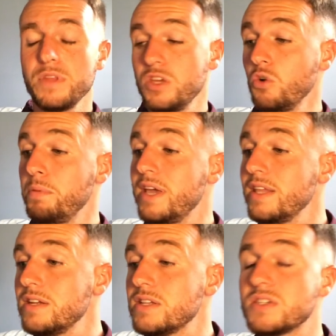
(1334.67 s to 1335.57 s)
you'll
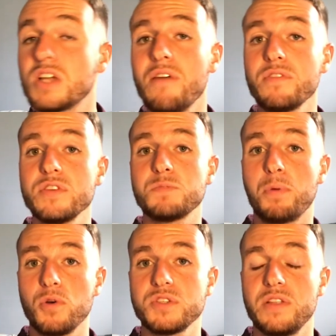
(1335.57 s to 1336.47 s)
begin to discover this
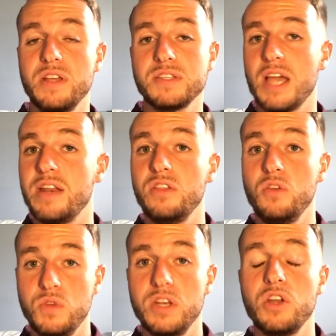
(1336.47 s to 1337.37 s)
person on the inside that
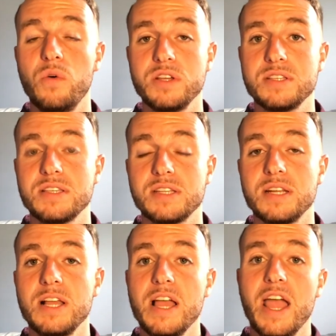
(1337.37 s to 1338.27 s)
you didn't know
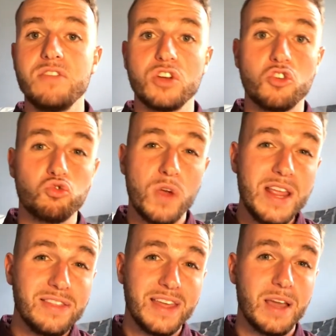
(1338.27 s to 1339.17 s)
existed. And the
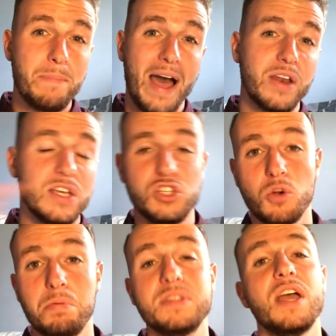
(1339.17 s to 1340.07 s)
great thing about it is
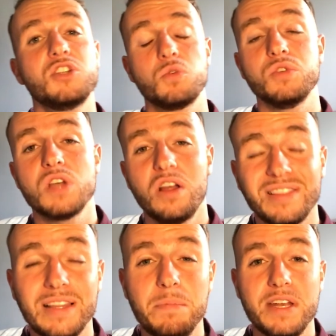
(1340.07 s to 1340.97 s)
your potential is
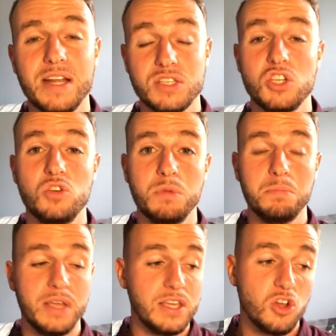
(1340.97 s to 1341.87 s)
unlimited as a human
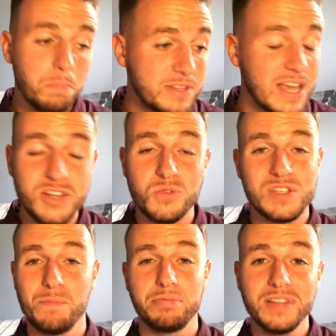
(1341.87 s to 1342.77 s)
being. Your potential
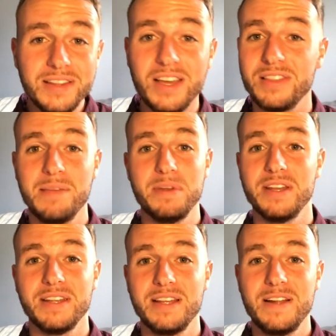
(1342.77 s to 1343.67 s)
is completely
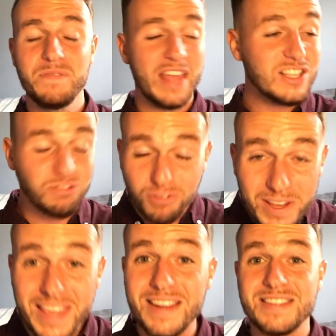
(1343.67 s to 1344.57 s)
unlimited. That's
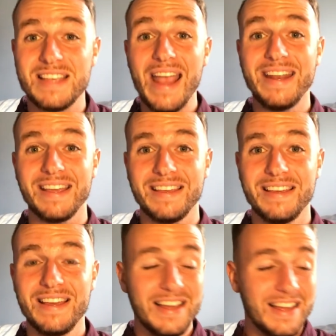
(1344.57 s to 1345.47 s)
freaking exciting.
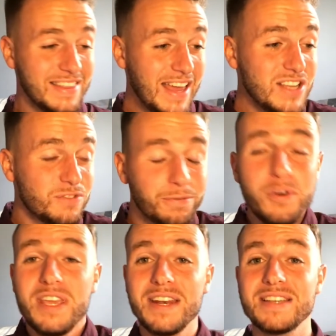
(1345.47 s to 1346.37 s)
That is
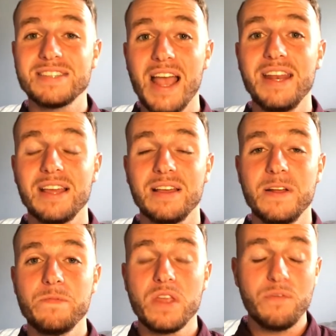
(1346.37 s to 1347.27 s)
freaking exciting
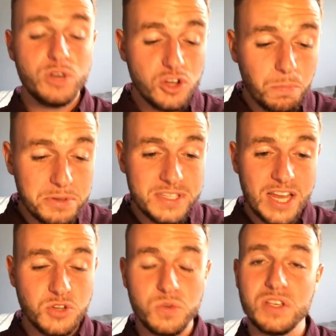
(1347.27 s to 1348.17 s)
when your
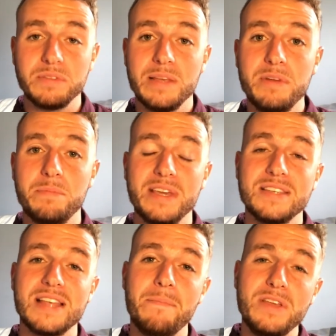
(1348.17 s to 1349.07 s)
potential is unlimited,
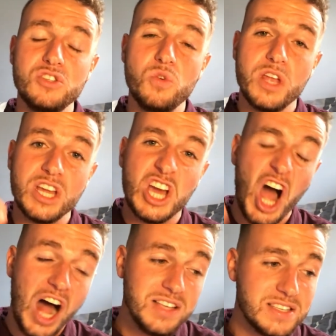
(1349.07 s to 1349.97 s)
because that means you can
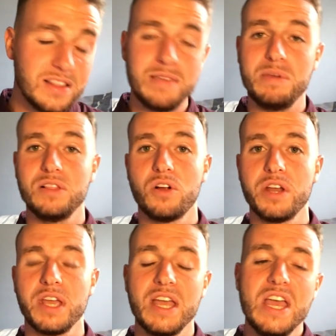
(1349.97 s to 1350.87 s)
constantly be
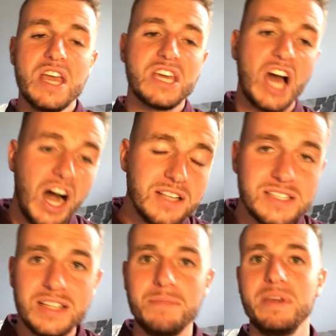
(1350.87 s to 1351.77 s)
learning,
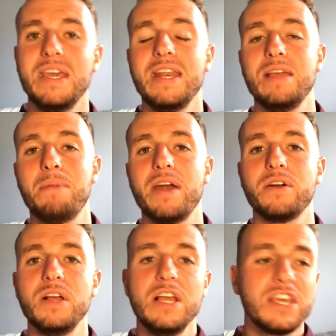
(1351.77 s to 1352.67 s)
constantly be getting
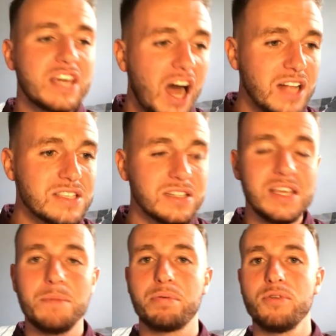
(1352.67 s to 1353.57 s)
better,
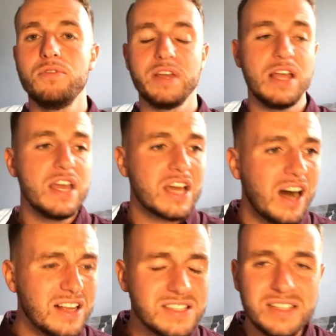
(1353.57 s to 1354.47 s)
constantly improving,
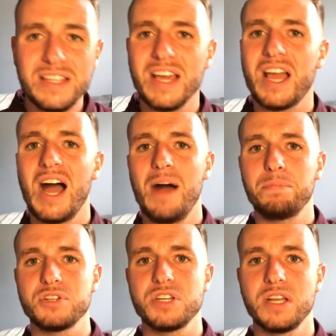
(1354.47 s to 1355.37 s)
constantly
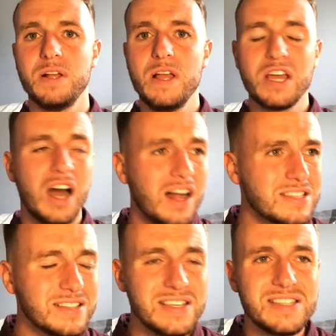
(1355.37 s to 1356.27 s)
accomplishing,
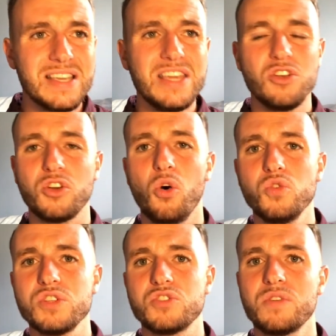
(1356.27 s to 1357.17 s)
constantly seeing your
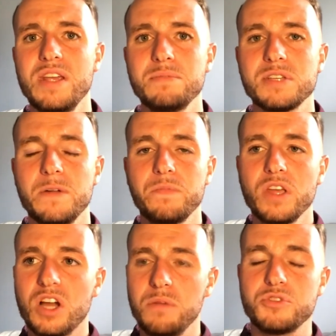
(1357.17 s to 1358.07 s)
goals and dreams
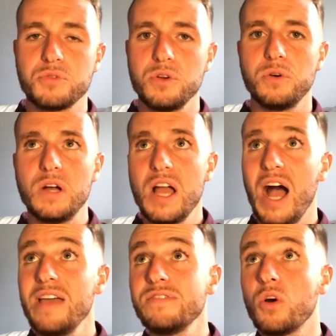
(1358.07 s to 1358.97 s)
come true.
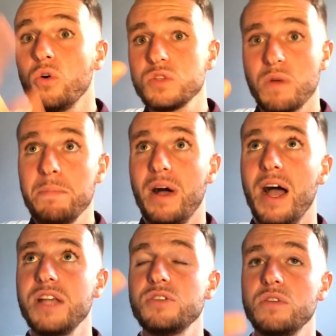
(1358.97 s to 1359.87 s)
I have goals right
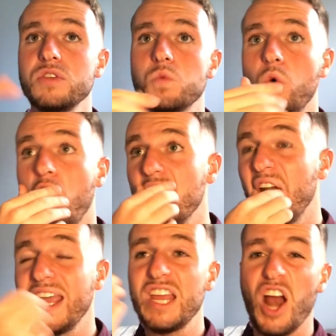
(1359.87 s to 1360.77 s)
behind you on this wall that
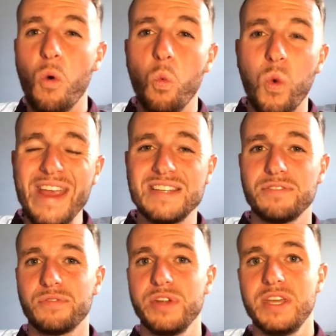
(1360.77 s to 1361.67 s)
I cannot wait to
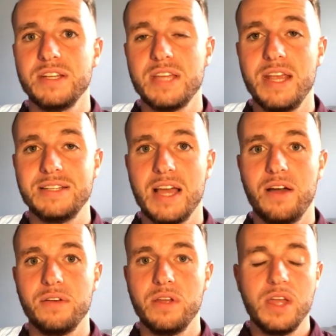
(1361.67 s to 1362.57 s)
freaking take
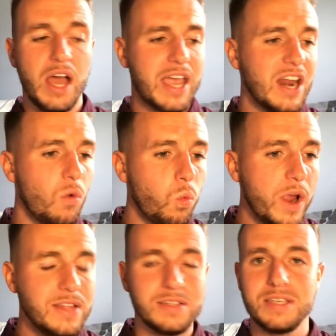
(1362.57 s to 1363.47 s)
down. I cannot
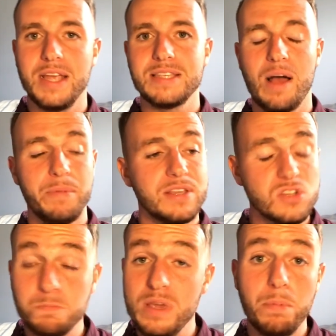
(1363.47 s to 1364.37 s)
wait to take down, because
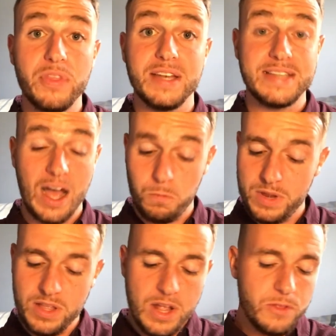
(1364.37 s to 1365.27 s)
there's people that doubt
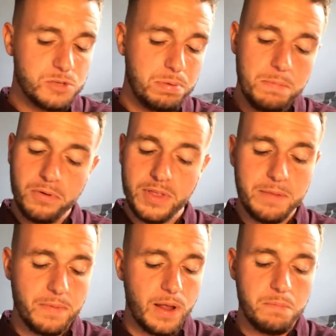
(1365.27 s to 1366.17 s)
me. There's people
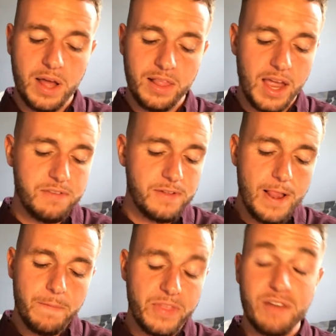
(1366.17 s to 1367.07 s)
in my life
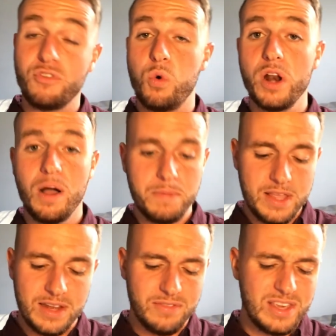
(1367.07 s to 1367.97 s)
that have quit on
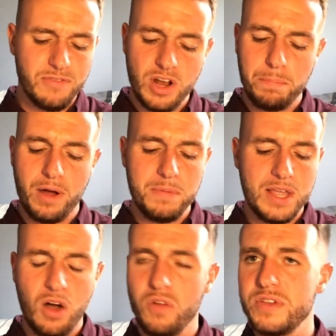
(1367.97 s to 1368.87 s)
me, that have given up on
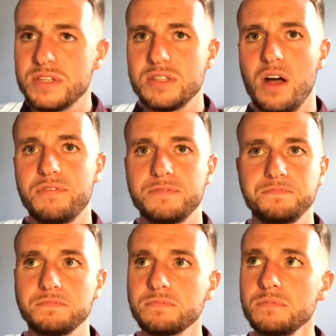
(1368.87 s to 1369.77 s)
me, all this stuff.
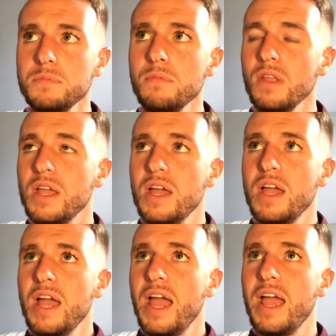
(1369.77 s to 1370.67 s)

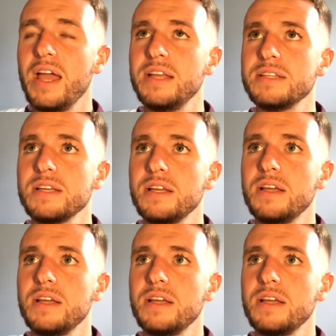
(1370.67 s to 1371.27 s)
And